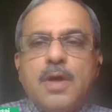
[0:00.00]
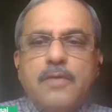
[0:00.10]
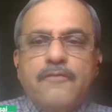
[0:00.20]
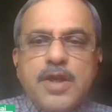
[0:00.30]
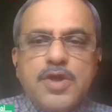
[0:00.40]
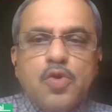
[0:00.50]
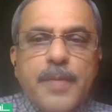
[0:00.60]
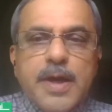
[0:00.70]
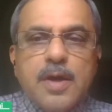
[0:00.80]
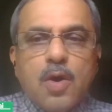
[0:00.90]
uh, very
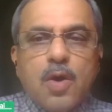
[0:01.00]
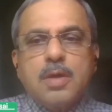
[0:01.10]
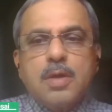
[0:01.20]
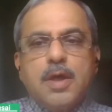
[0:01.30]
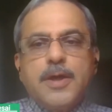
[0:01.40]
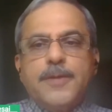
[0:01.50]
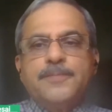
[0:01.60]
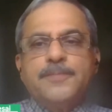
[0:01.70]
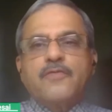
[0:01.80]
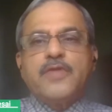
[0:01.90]
humid or
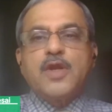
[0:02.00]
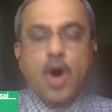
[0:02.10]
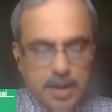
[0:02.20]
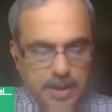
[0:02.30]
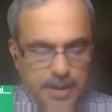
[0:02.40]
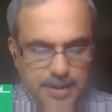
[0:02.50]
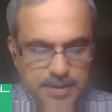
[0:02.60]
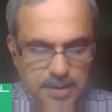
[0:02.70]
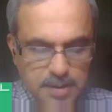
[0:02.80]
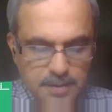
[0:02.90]
uh, very hot
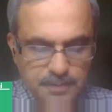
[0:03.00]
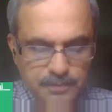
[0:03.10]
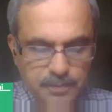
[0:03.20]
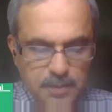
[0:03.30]
conditions.